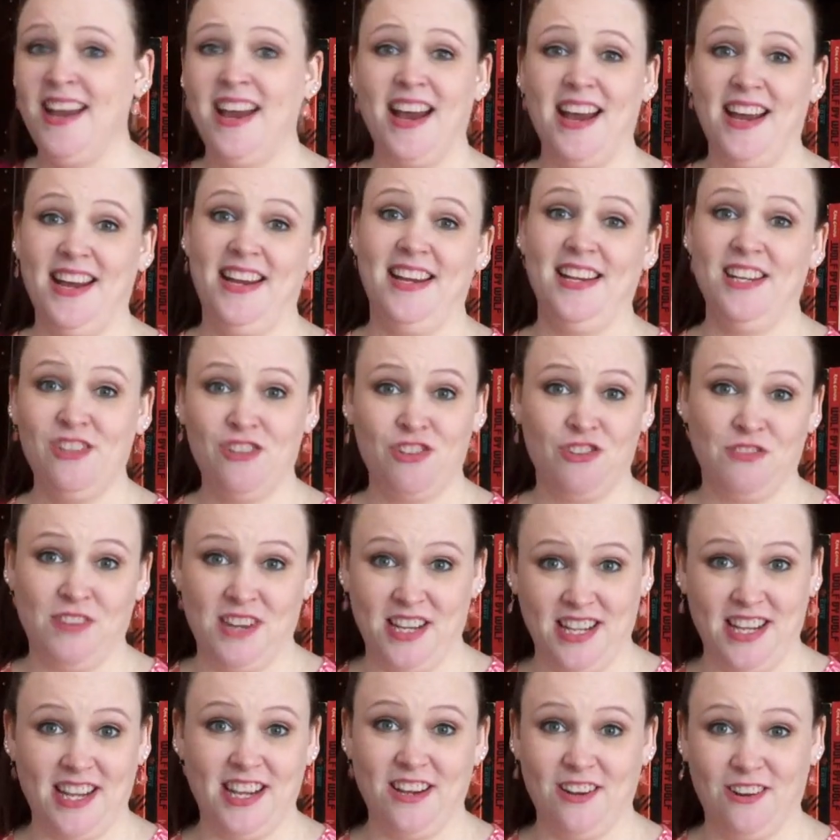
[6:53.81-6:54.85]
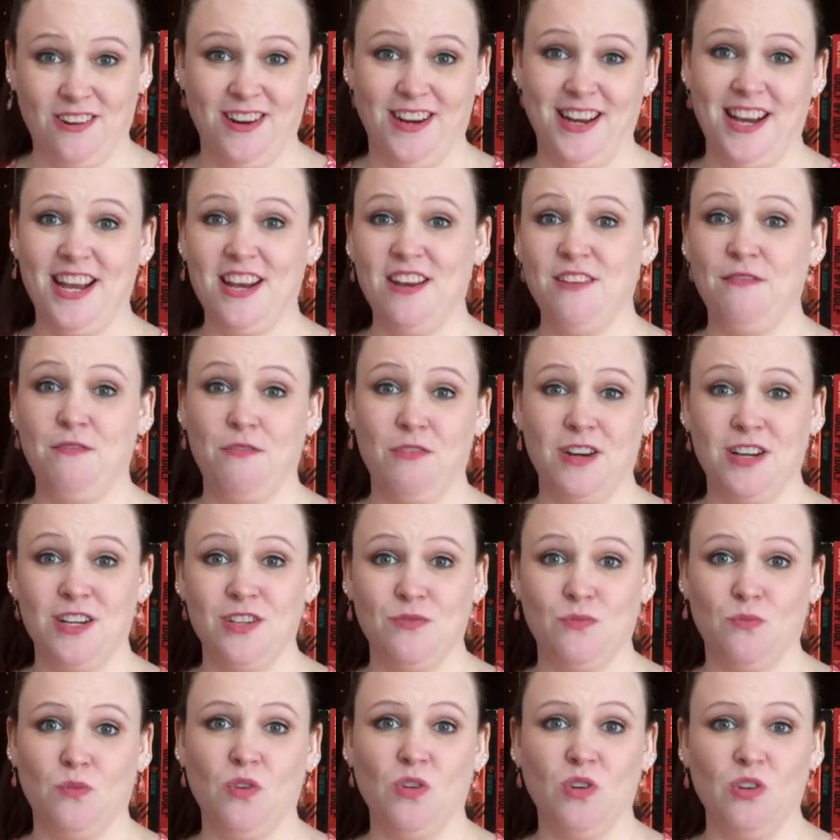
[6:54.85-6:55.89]
a history that he created for his
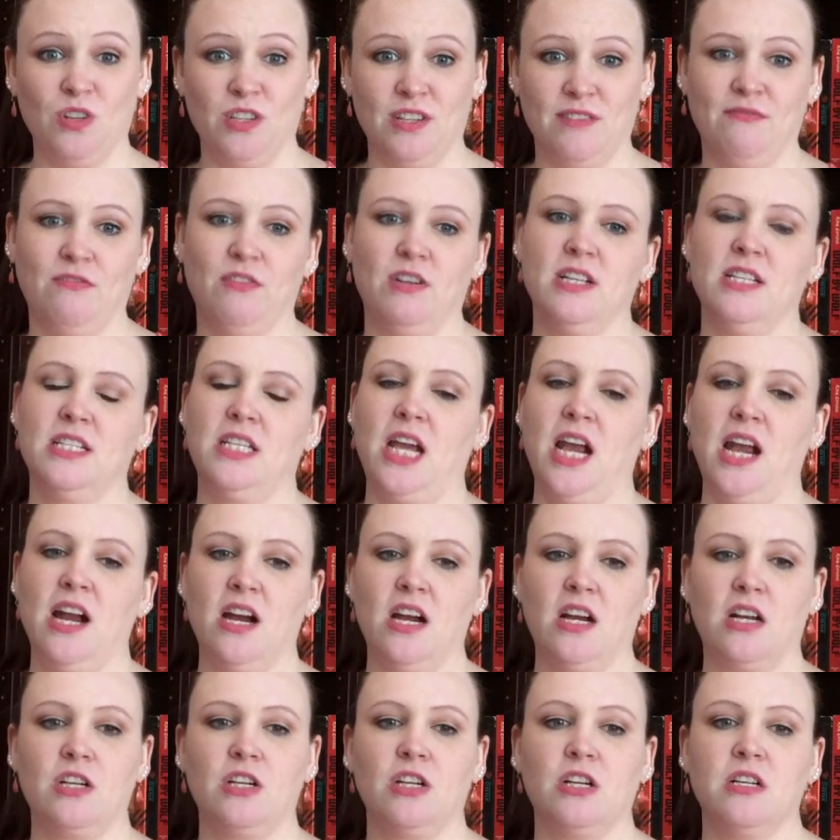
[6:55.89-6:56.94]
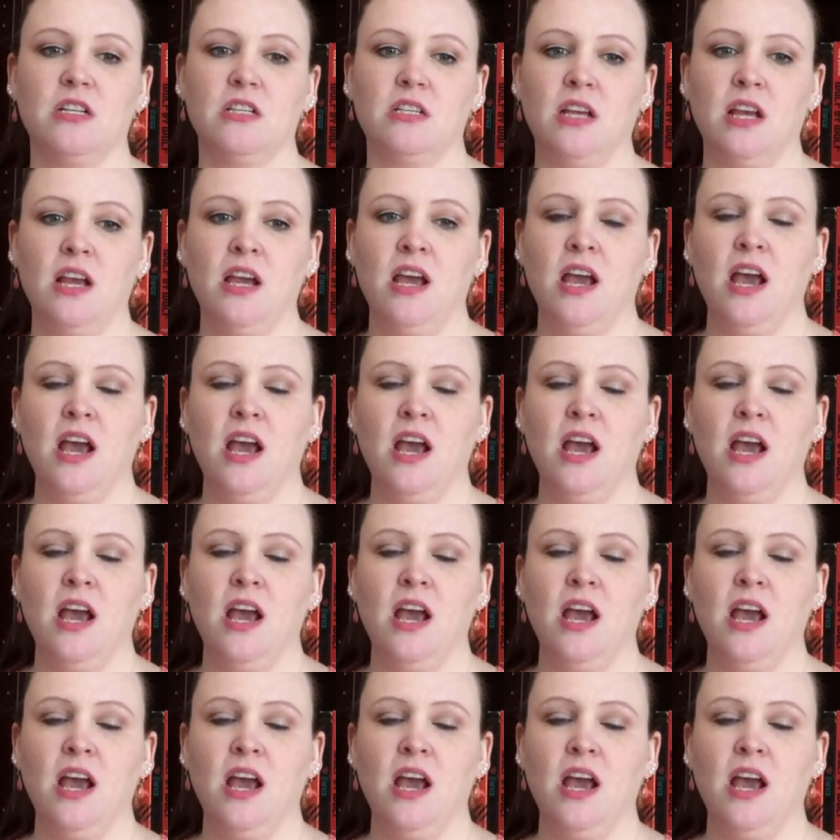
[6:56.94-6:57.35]
world and for his characters.